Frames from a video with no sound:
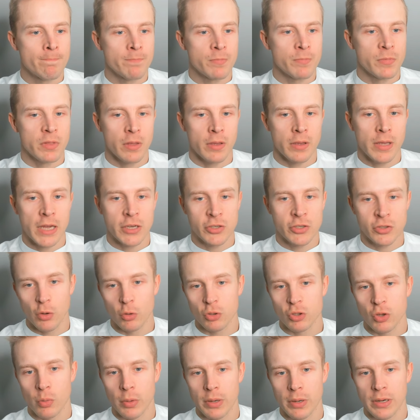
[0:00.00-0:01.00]
they actually
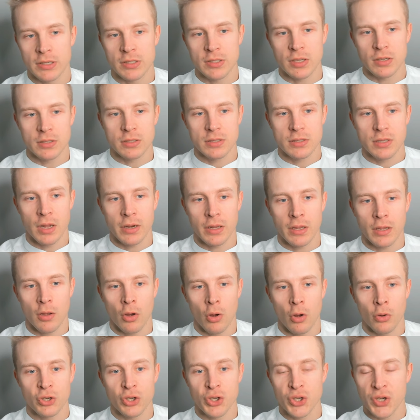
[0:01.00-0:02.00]
also released a study
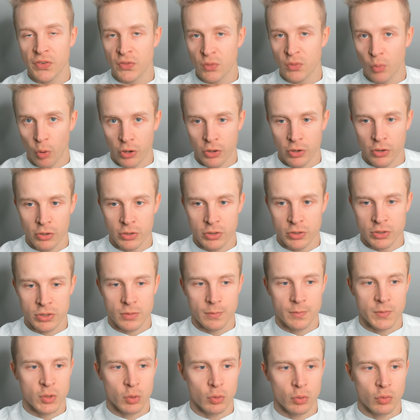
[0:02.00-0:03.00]
on shift workers,
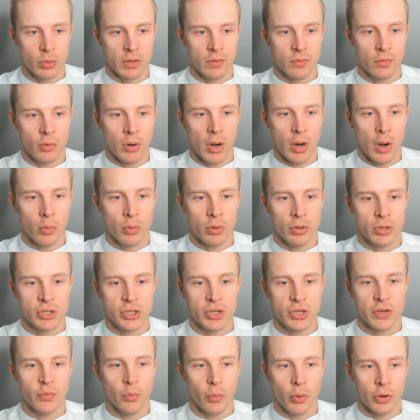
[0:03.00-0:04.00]
so 24-hour
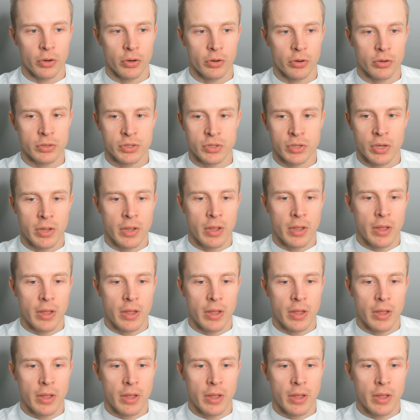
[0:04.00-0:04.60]
shift workers,